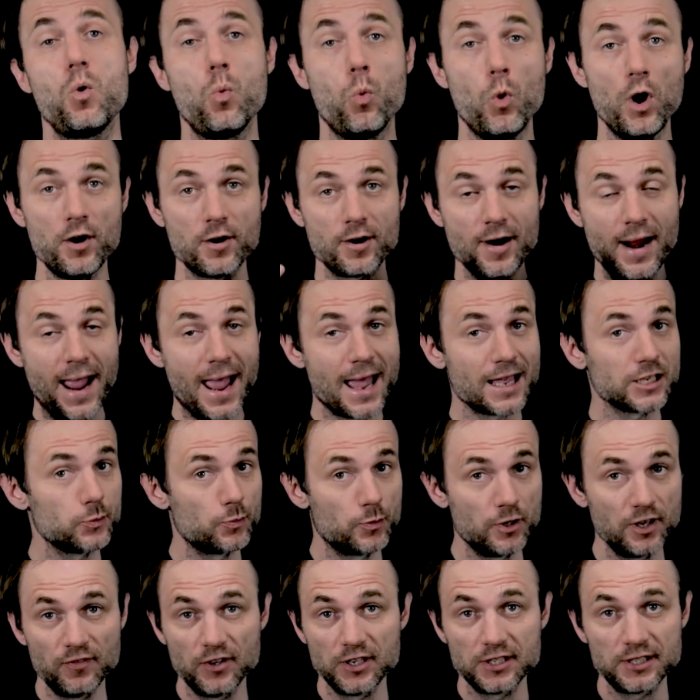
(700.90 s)
Where, as
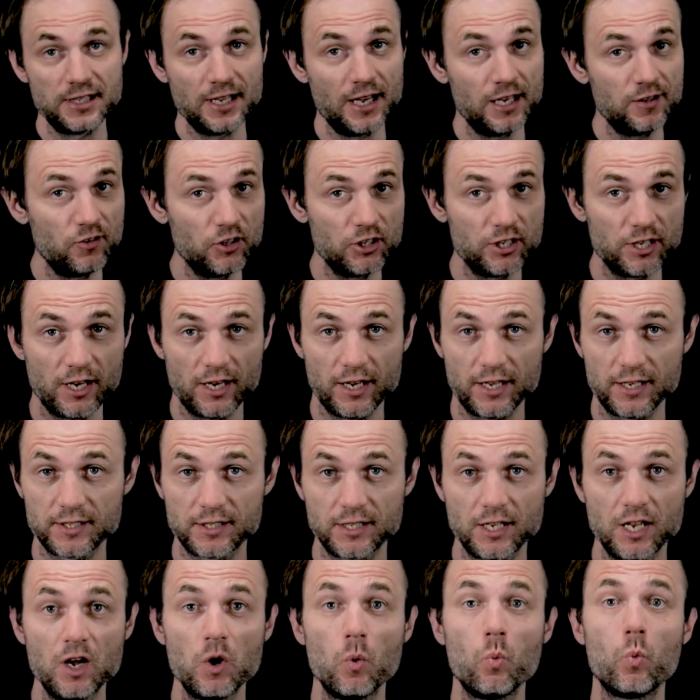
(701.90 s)
previously
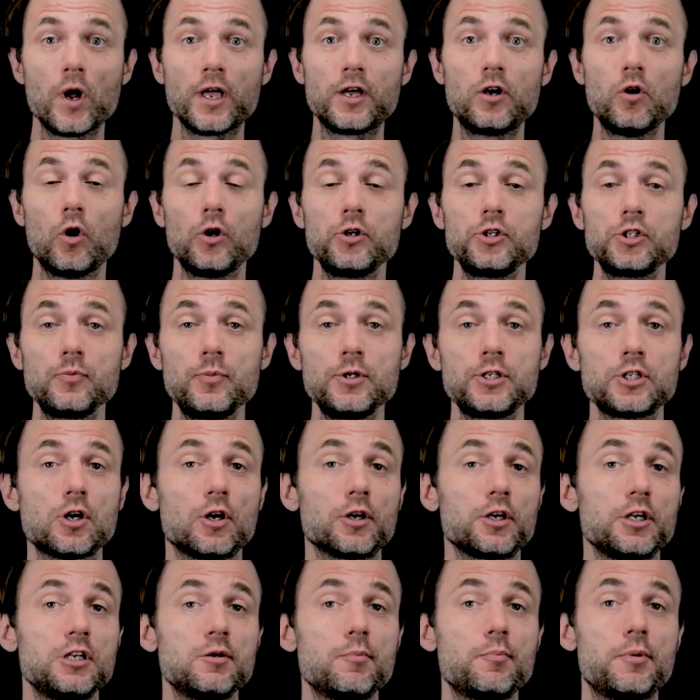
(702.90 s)
advertised, we're going to be
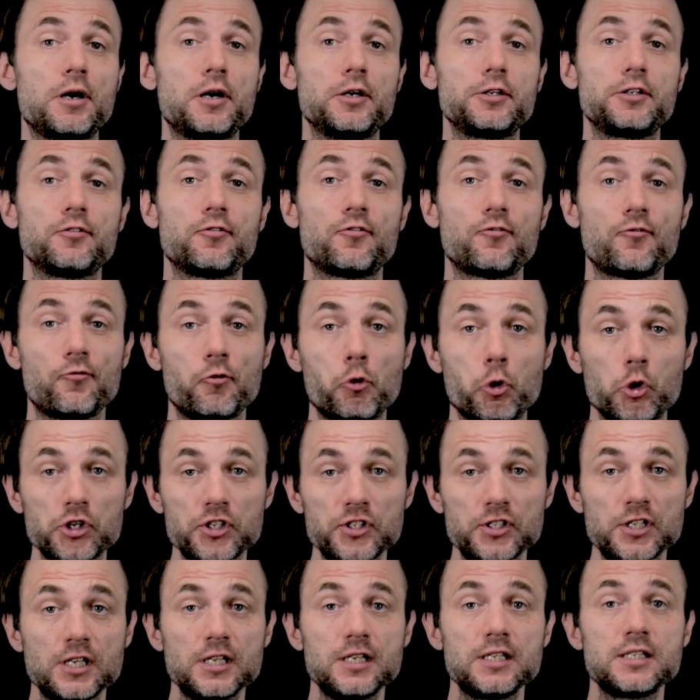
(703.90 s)
talking about the
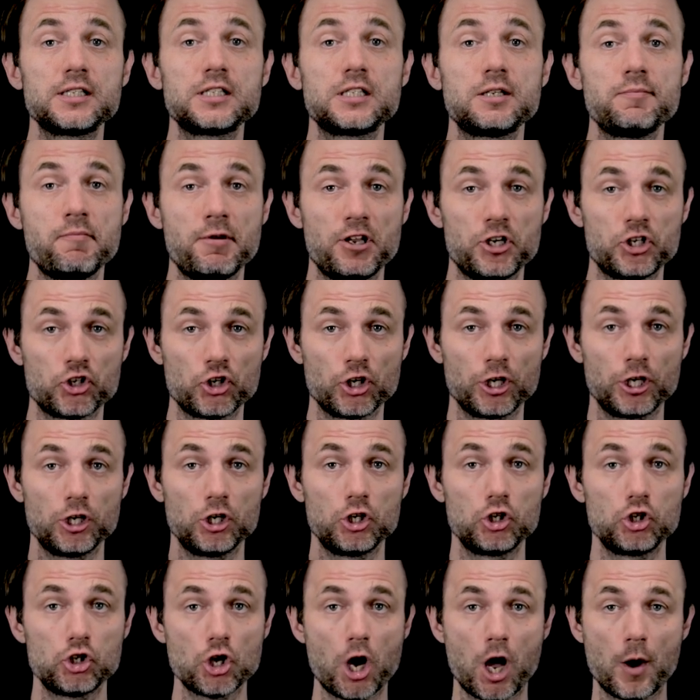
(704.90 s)
forced symmetric
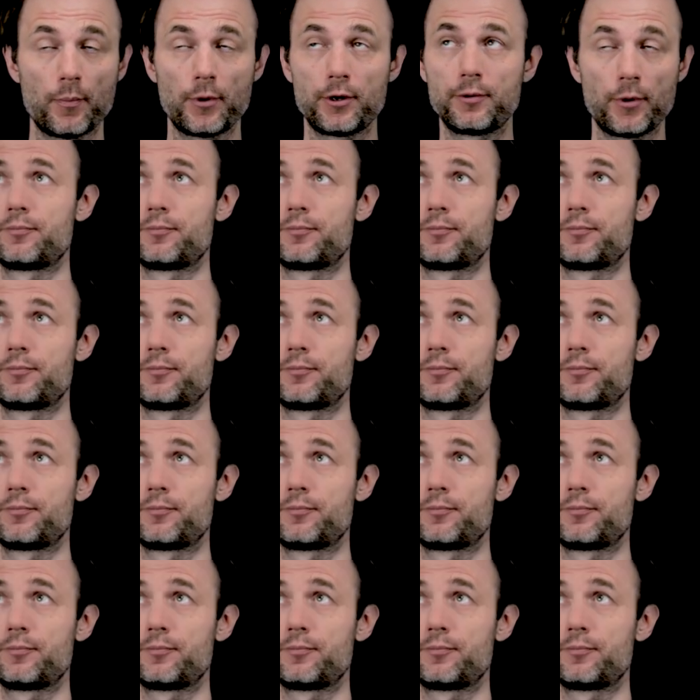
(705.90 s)
top.